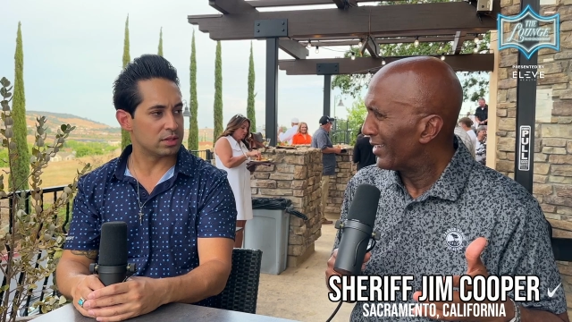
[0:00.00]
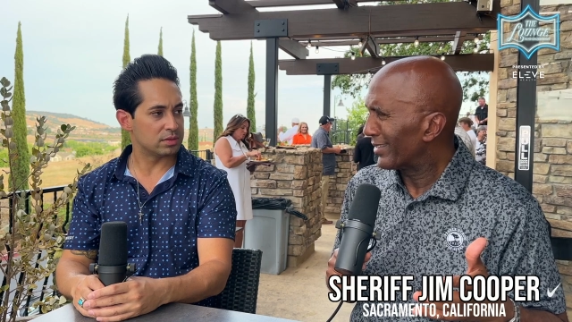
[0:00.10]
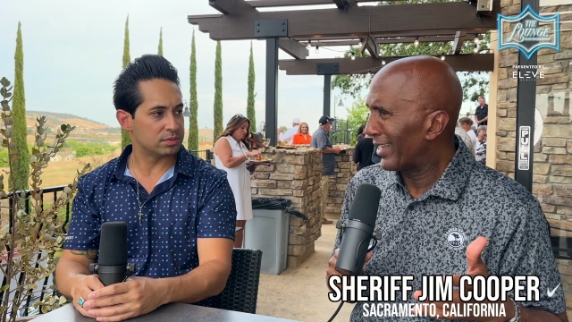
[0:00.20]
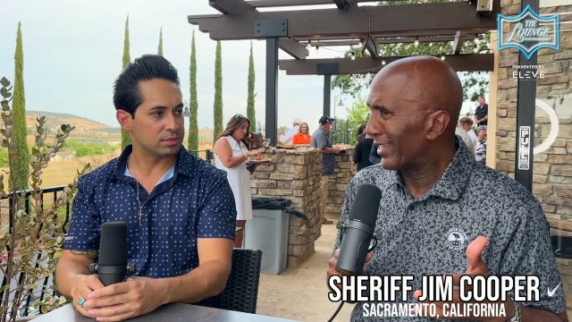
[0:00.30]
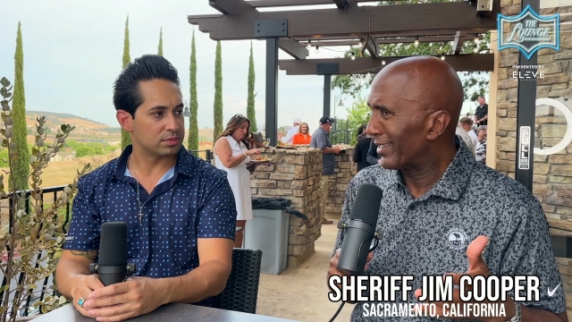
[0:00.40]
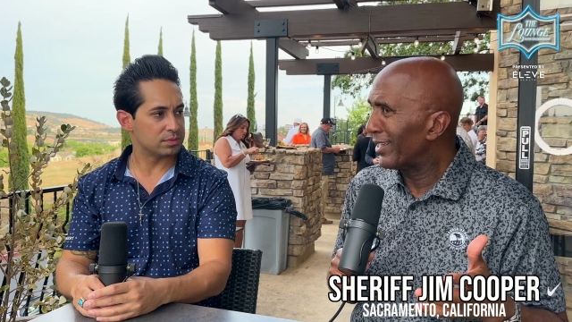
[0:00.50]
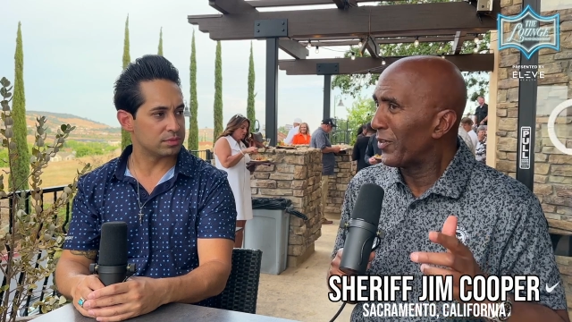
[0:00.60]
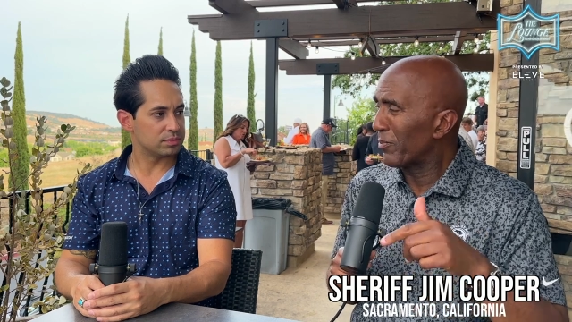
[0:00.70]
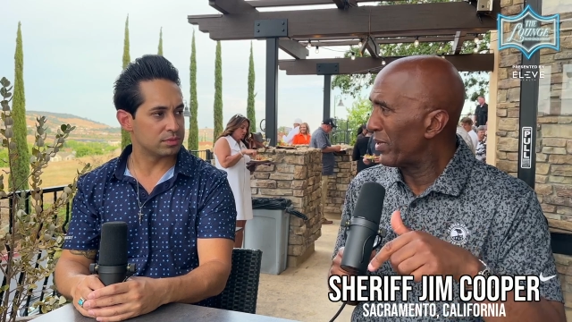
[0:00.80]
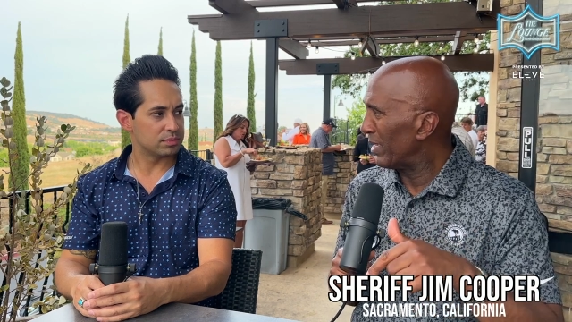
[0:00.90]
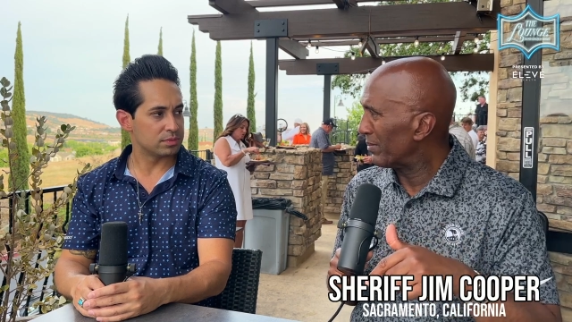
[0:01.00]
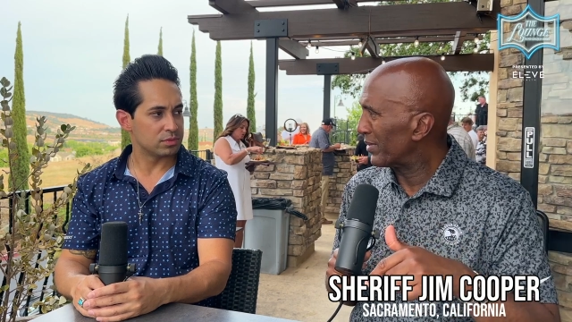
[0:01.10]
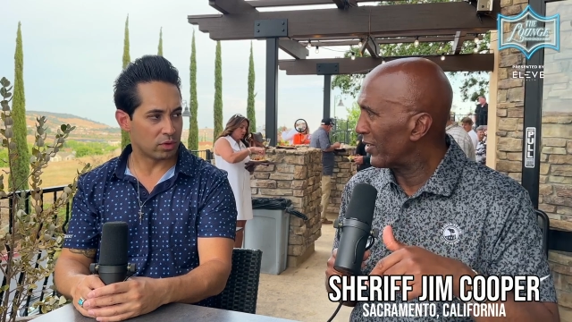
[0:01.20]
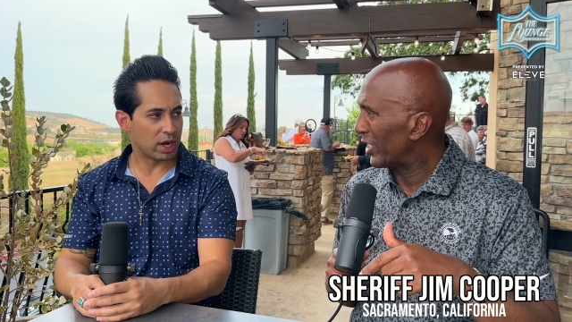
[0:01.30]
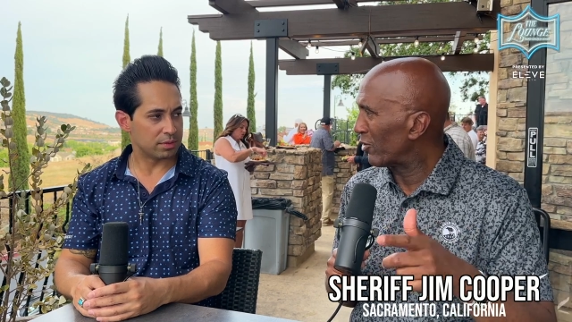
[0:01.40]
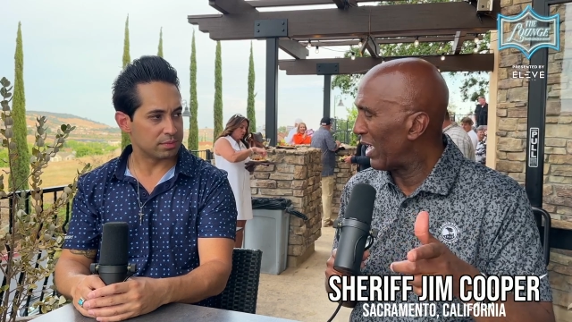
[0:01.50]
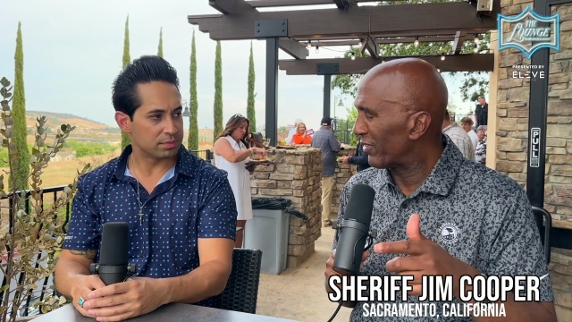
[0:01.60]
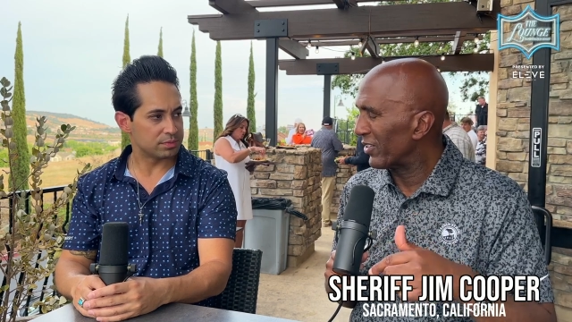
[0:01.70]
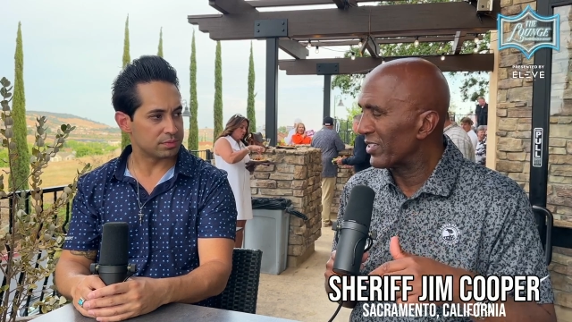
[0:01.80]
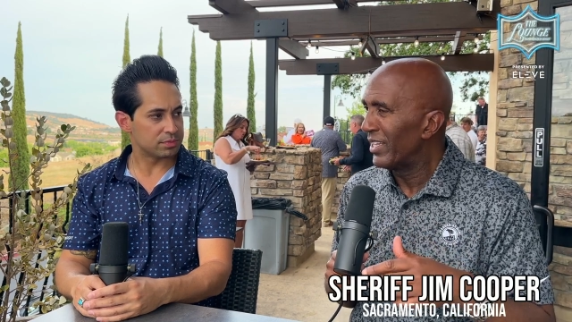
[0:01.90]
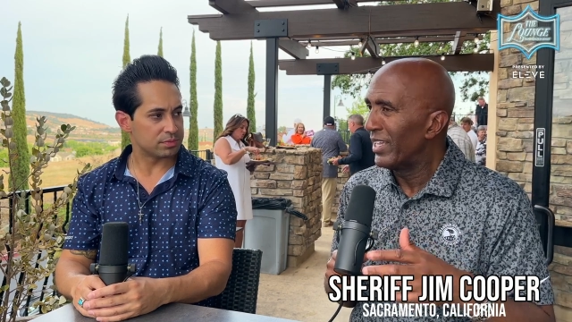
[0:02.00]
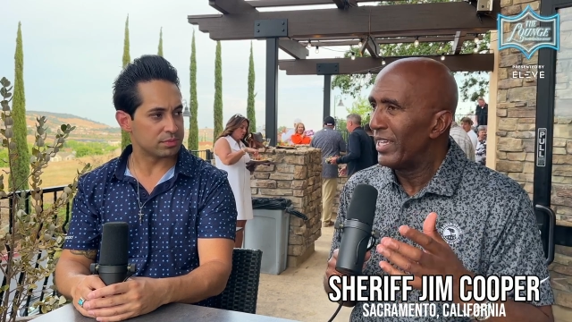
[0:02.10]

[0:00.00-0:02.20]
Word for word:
Speaker 1: It's like, no, they're pimps, they're not traffickers.